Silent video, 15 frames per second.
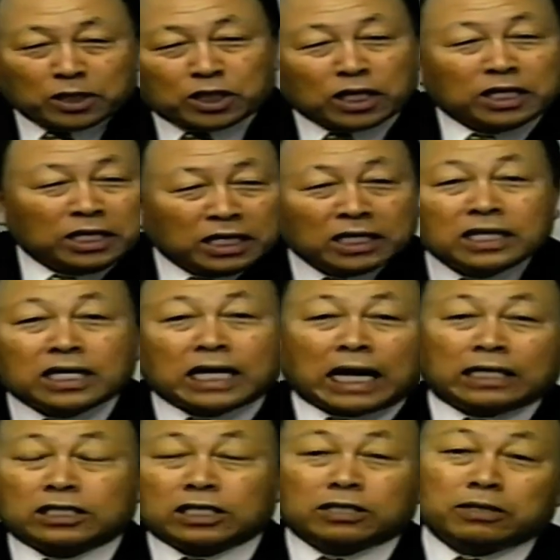have to
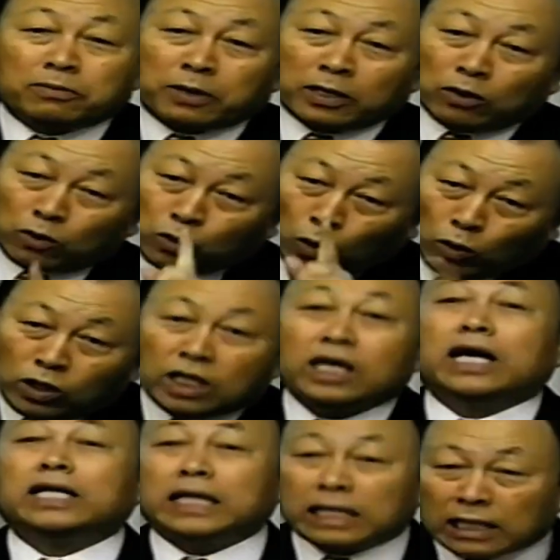mix the right things.
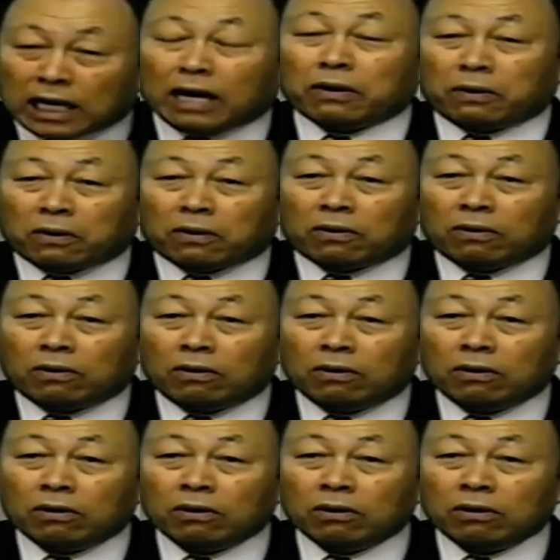You know,
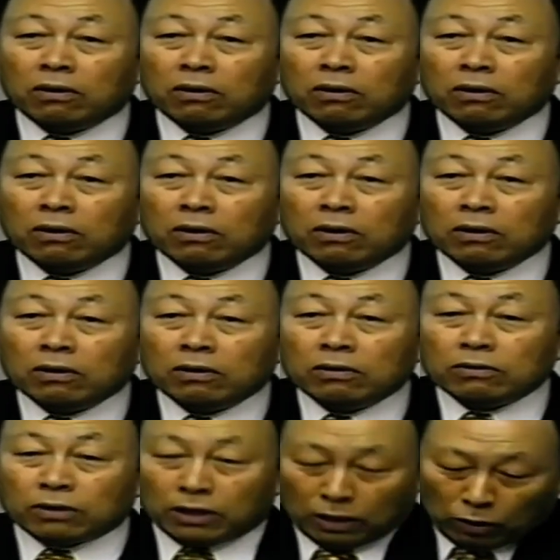if you don't mix it,
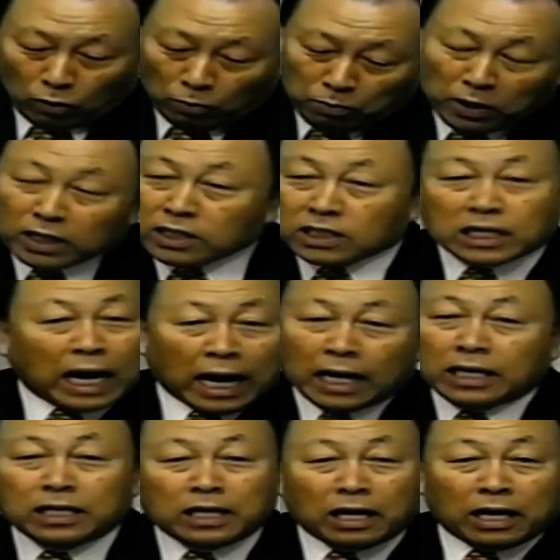then it
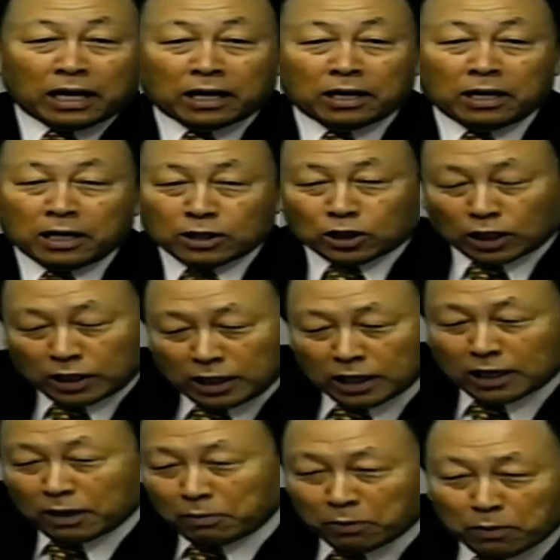becomes like a
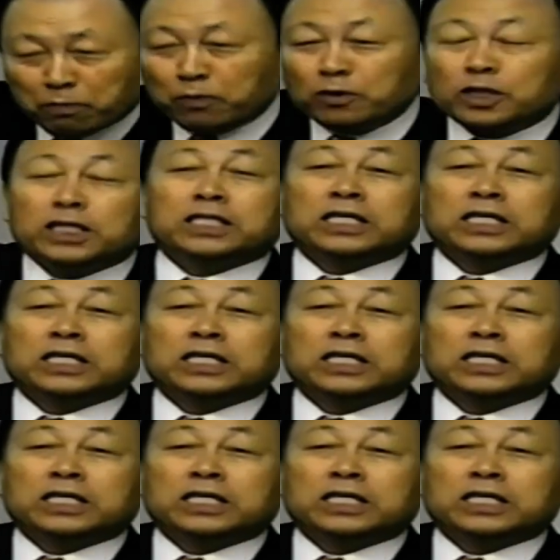stone.